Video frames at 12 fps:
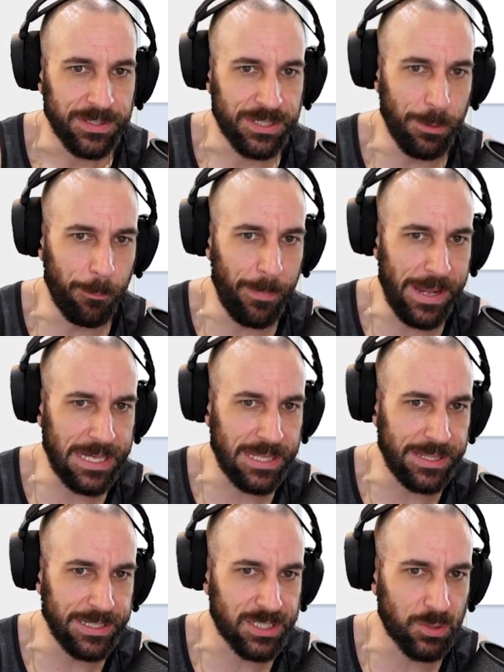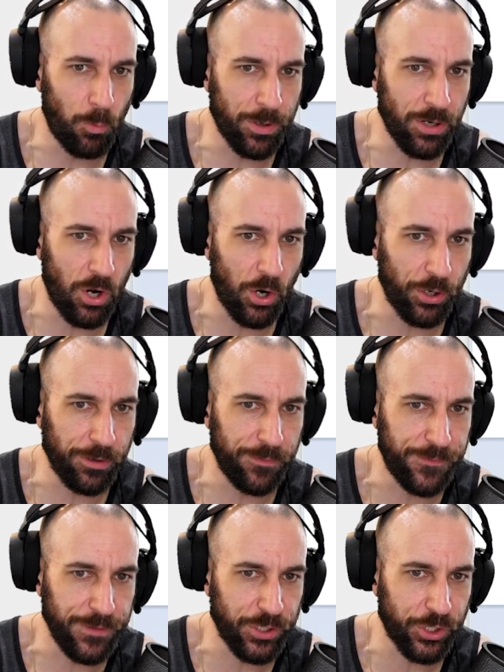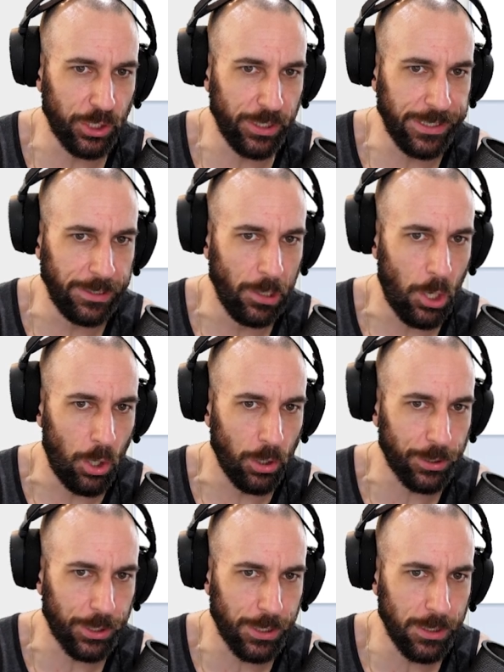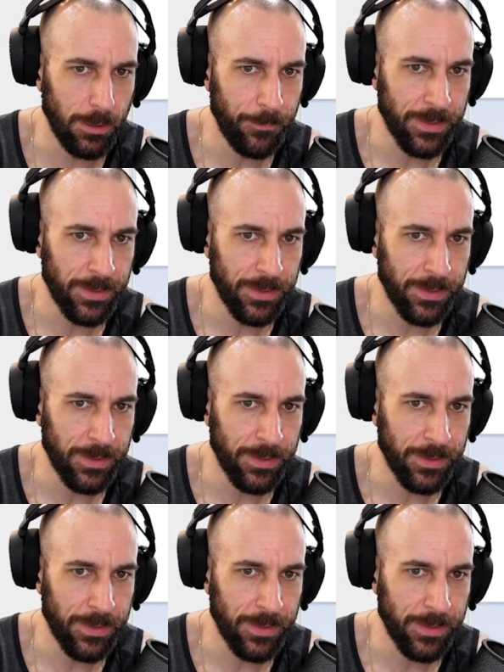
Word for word: to make this one artificially longer